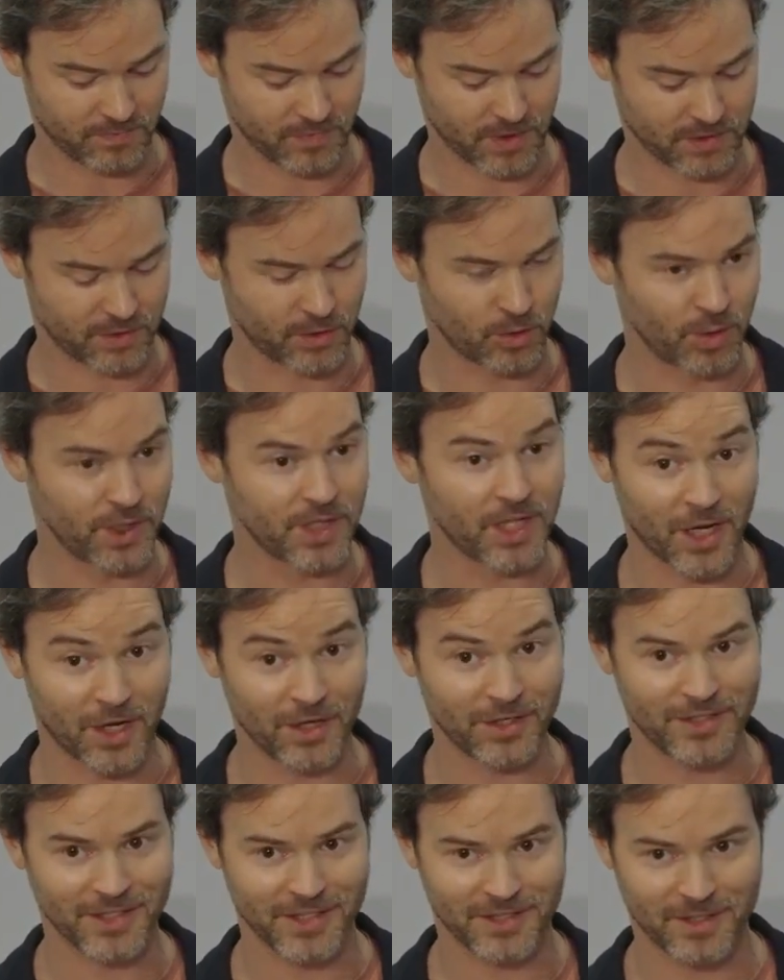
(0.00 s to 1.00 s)
So he
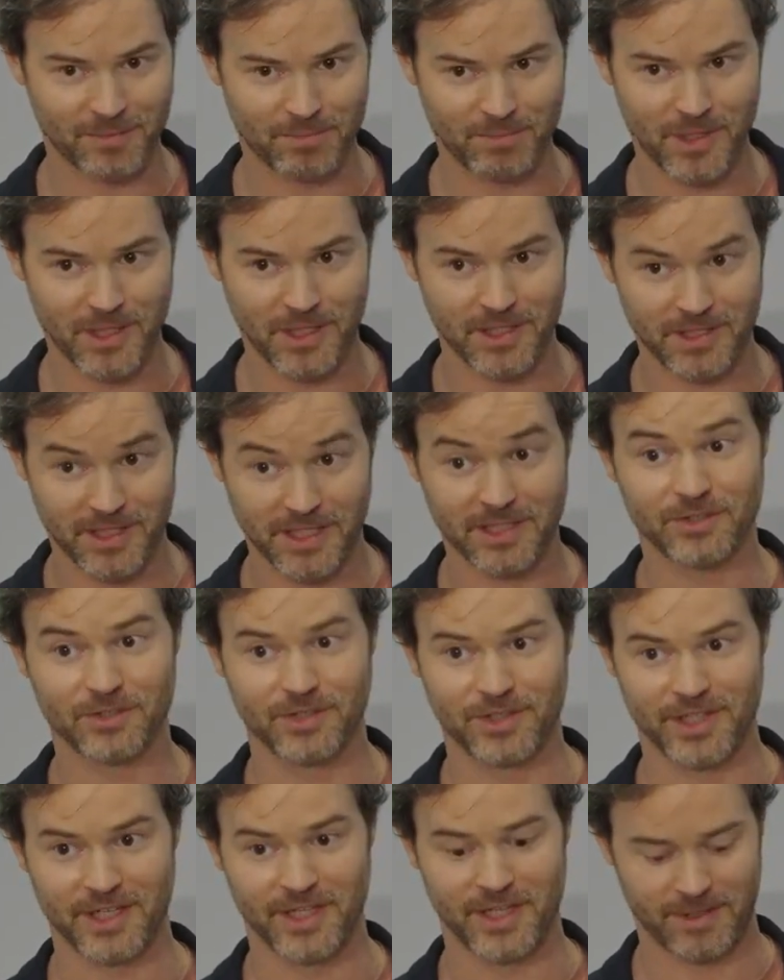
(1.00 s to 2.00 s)
contacted me
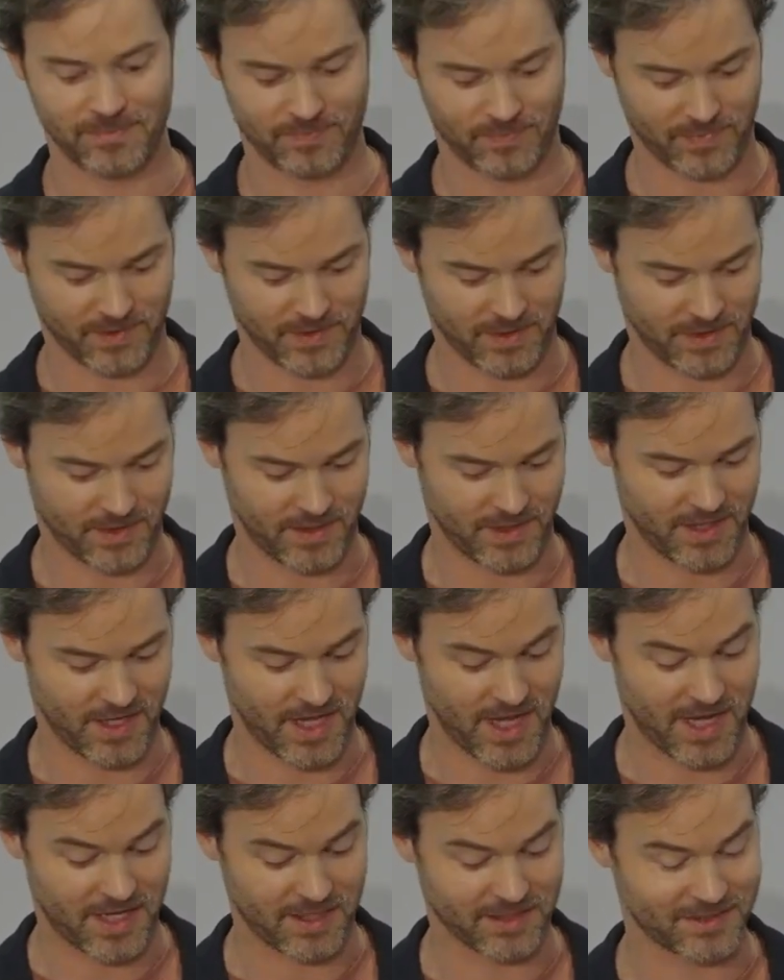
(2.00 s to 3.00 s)
yesterday and
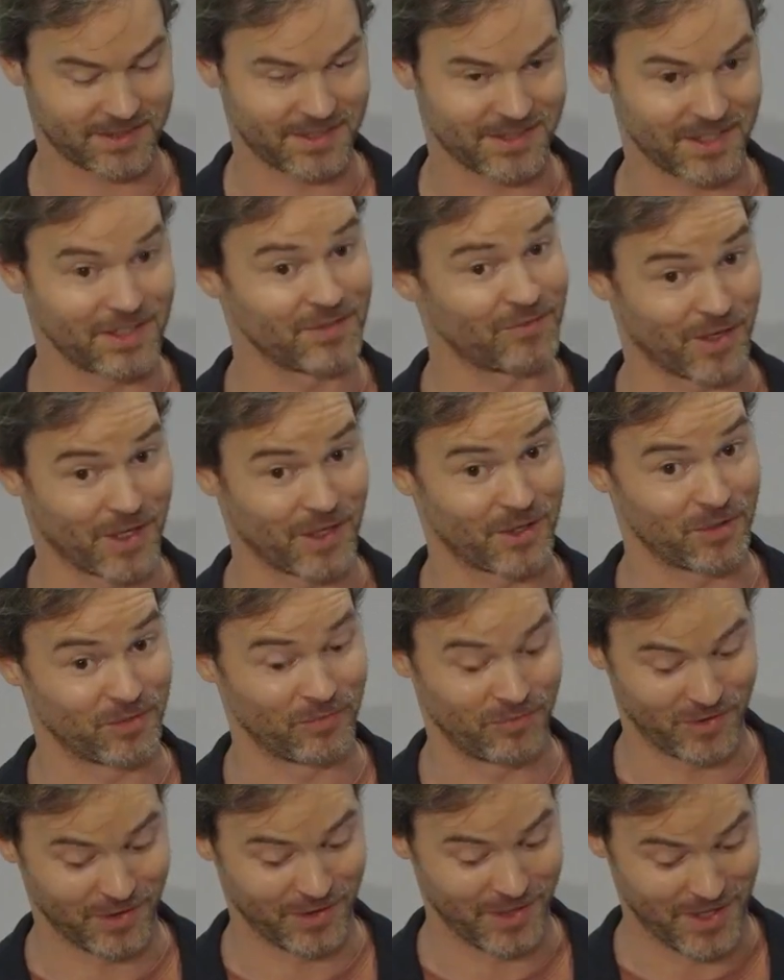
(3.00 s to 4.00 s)
asked if I
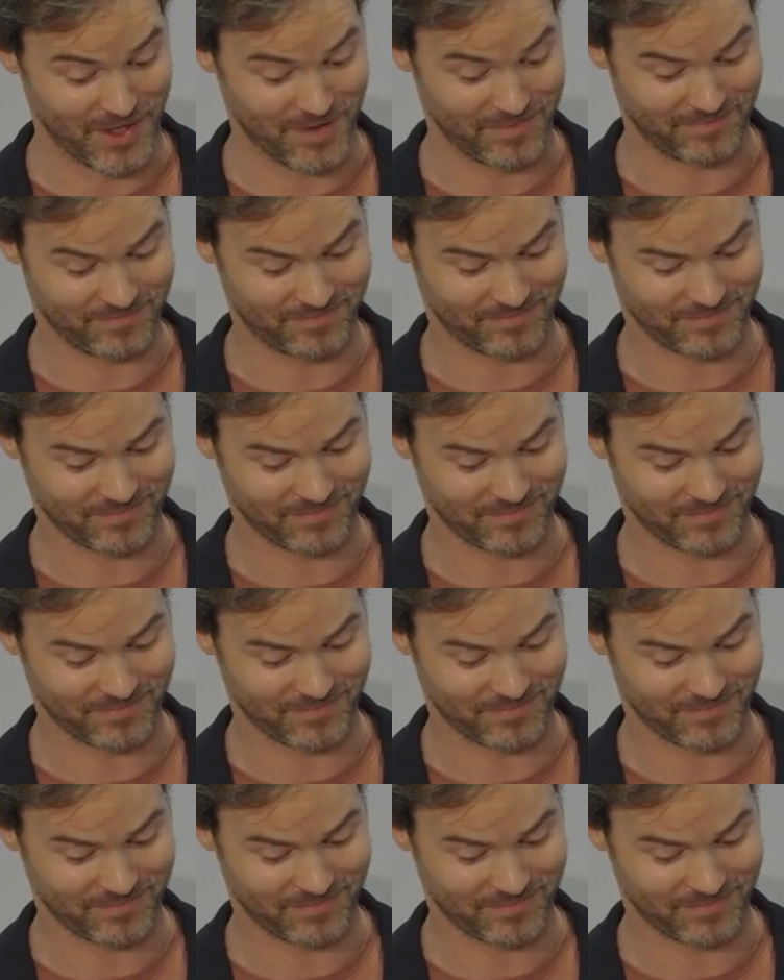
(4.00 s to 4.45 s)
could fill in.